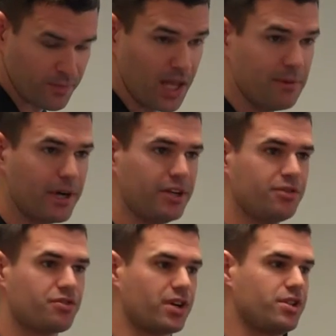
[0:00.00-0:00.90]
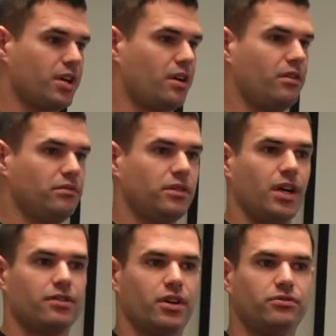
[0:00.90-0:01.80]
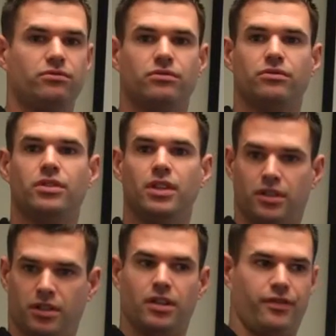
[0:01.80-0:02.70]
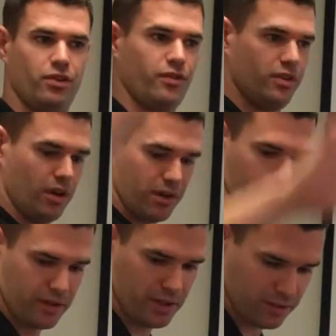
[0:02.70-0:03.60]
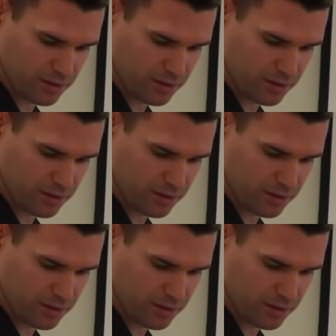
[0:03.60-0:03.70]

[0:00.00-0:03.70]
Anybody do stretching at all on their own? A few of you? Okay, good.